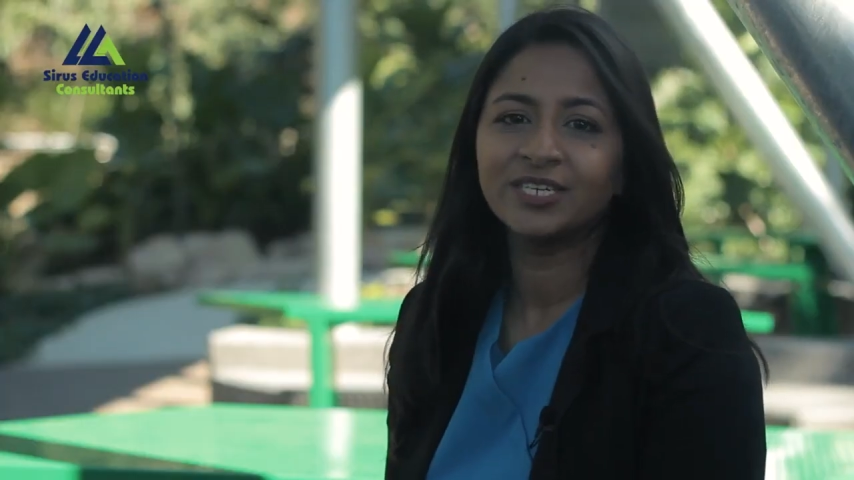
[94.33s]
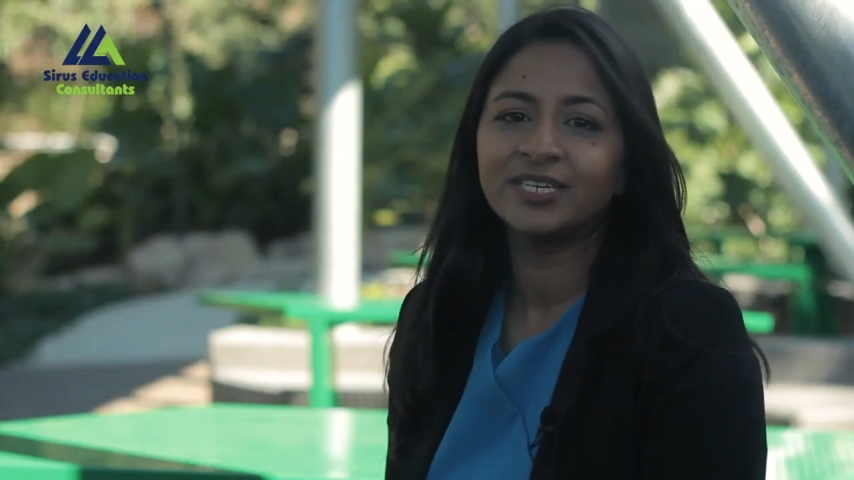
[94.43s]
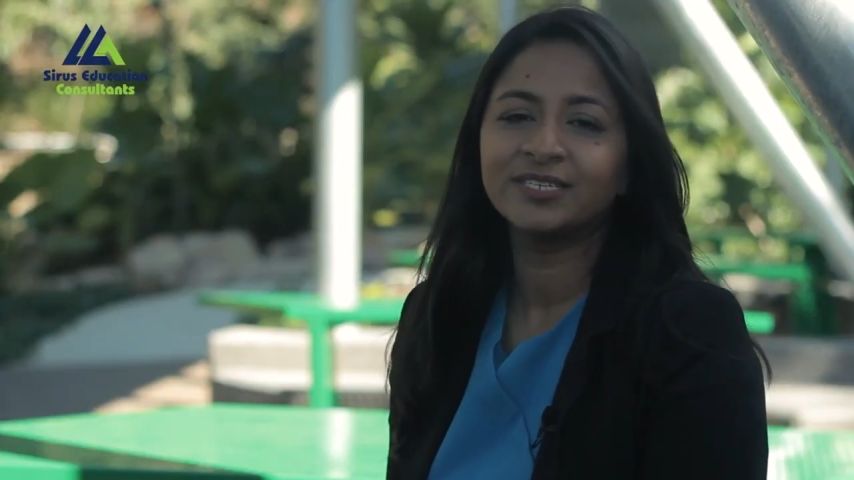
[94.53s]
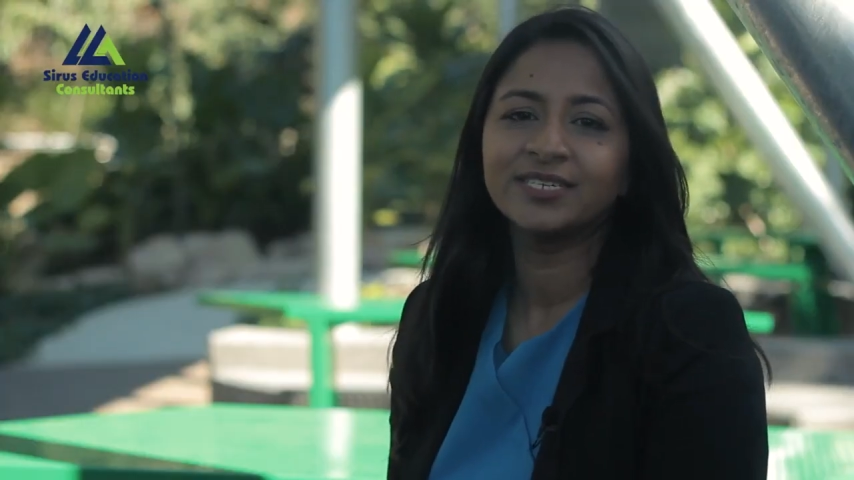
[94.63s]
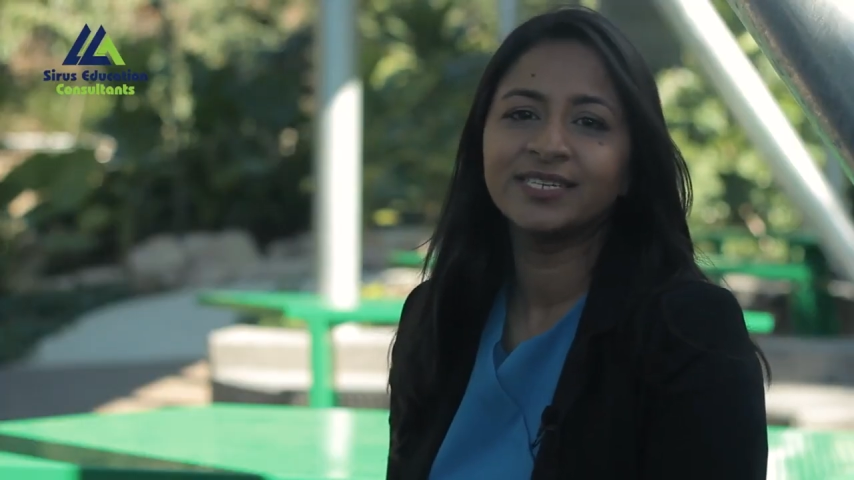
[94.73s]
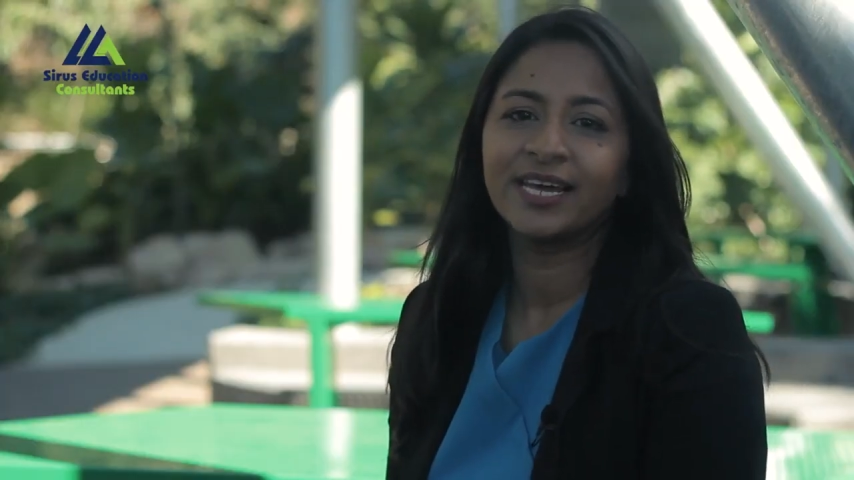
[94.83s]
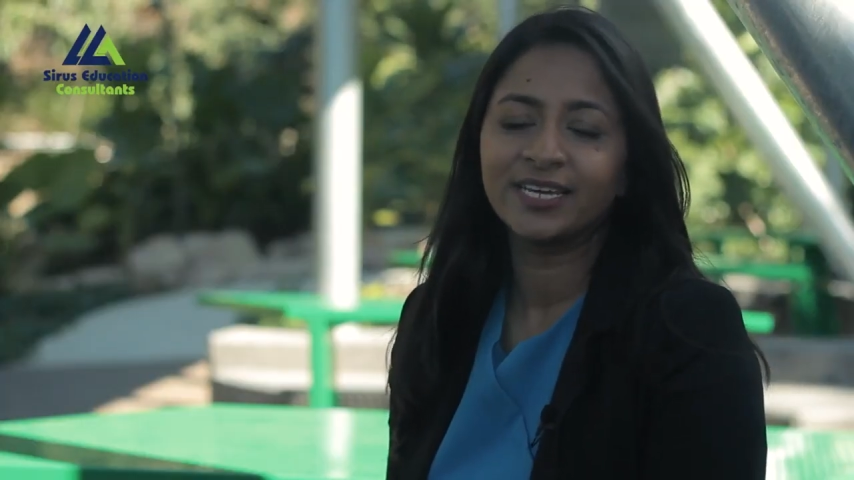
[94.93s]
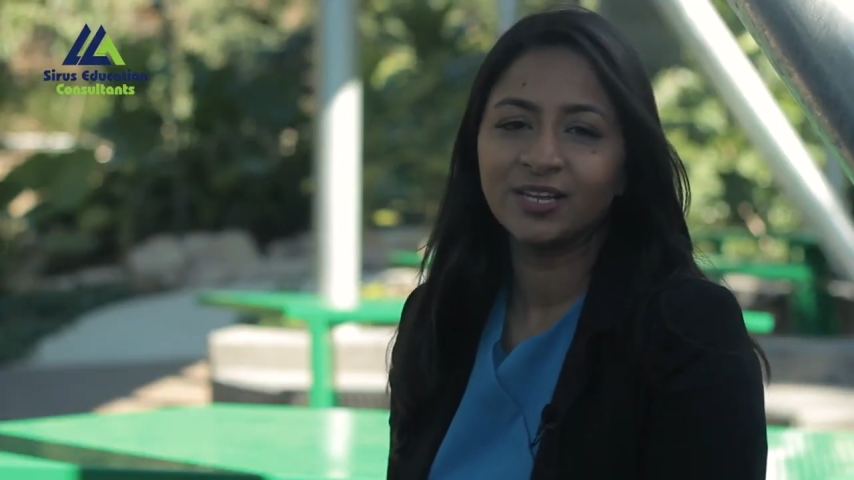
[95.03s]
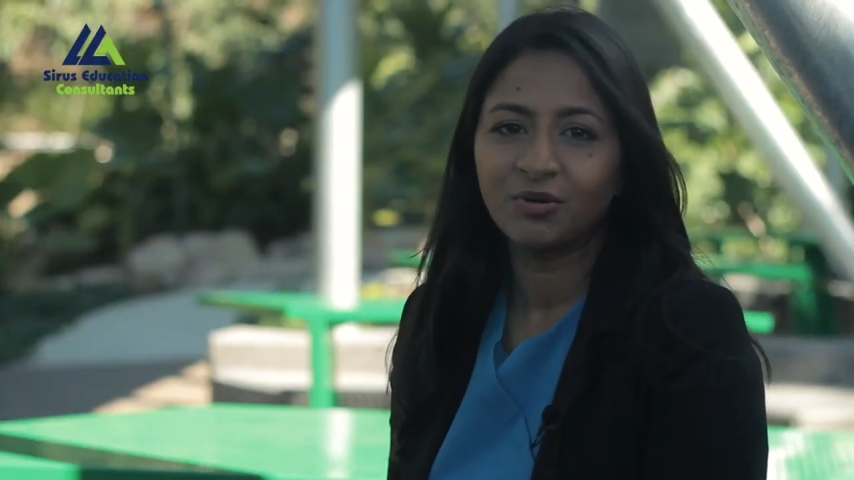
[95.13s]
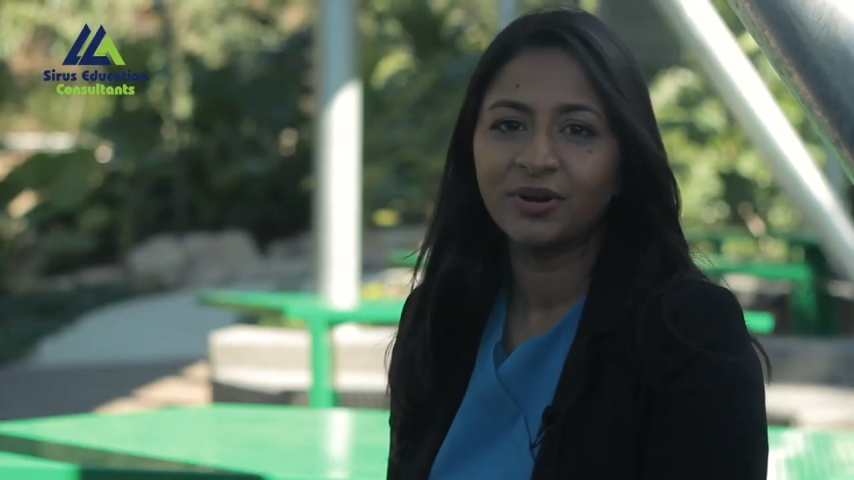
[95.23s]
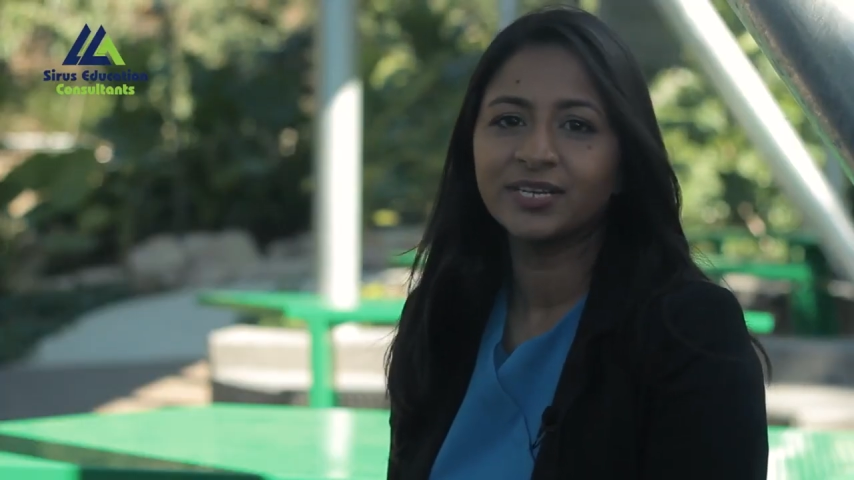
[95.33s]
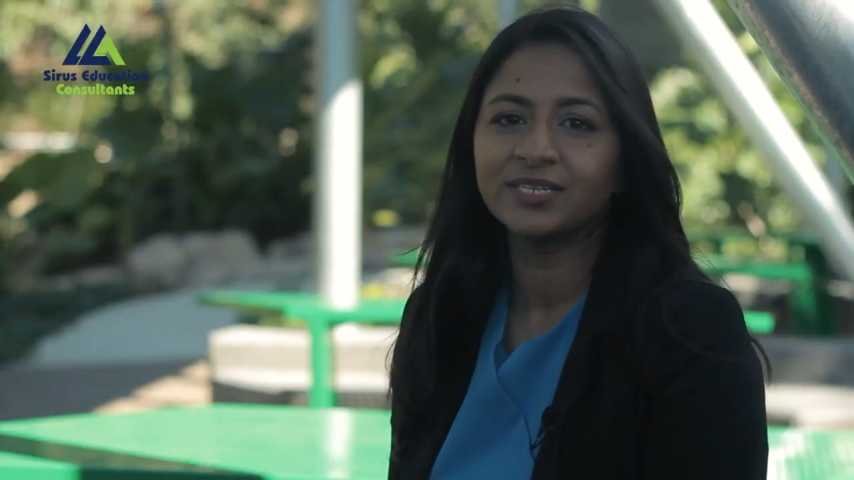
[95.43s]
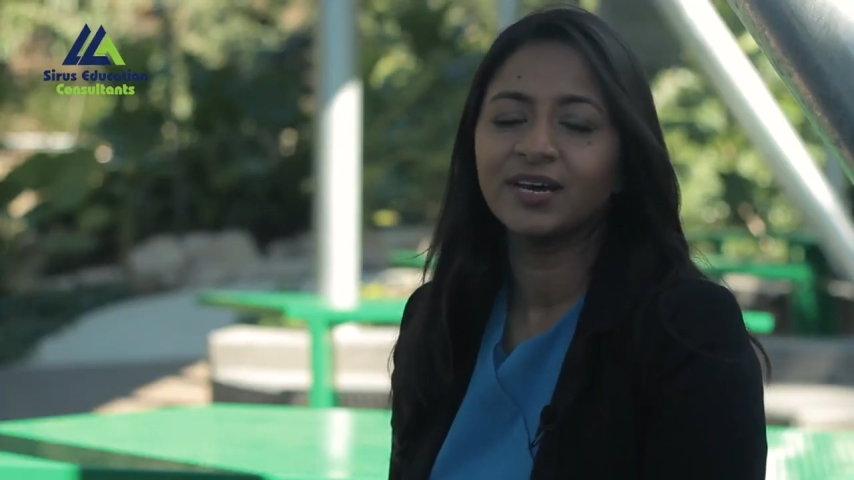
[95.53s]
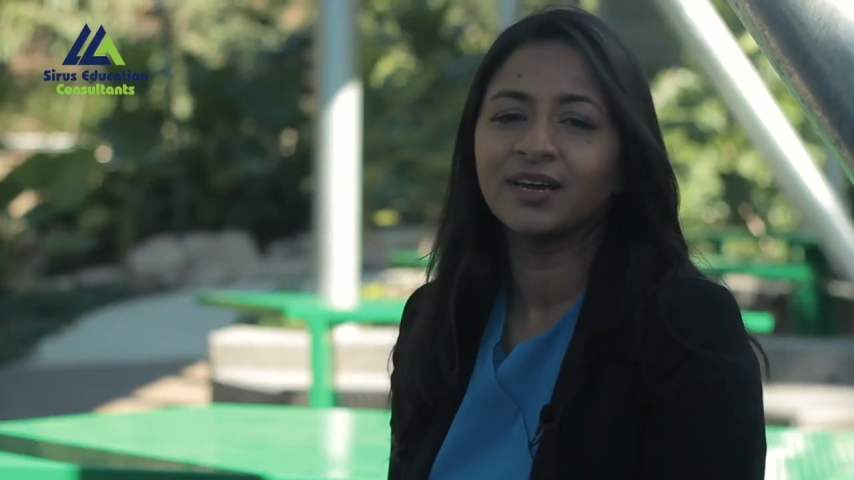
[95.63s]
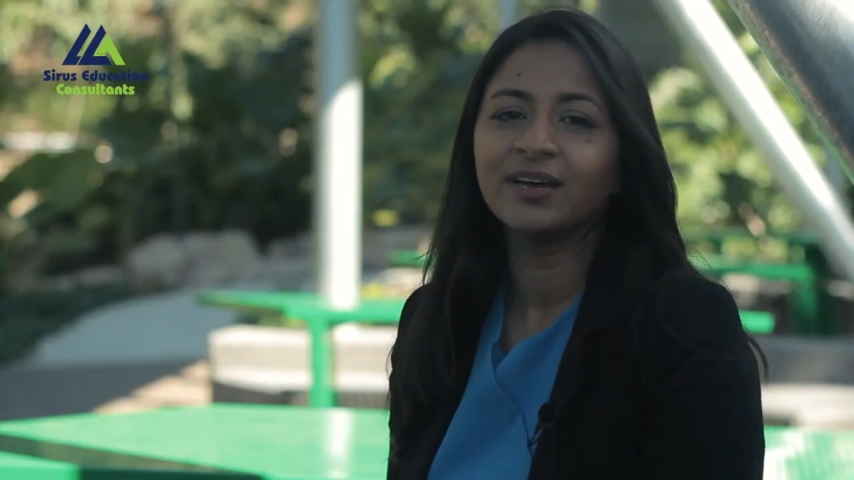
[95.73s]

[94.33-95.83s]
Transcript: teachers like Loretta,